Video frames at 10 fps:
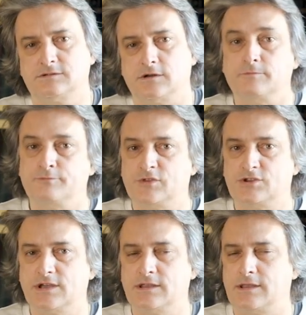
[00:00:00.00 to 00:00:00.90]
so
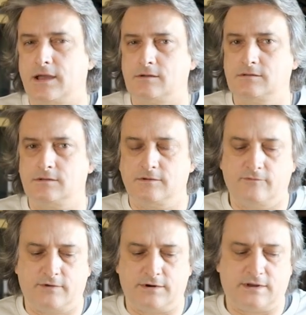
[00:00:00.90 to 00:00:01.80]
check it out,
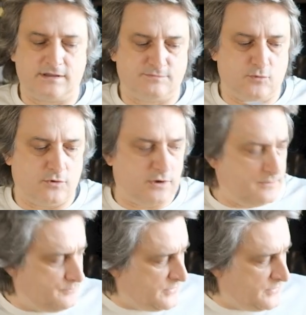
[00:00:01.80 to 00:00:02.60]
very nice book.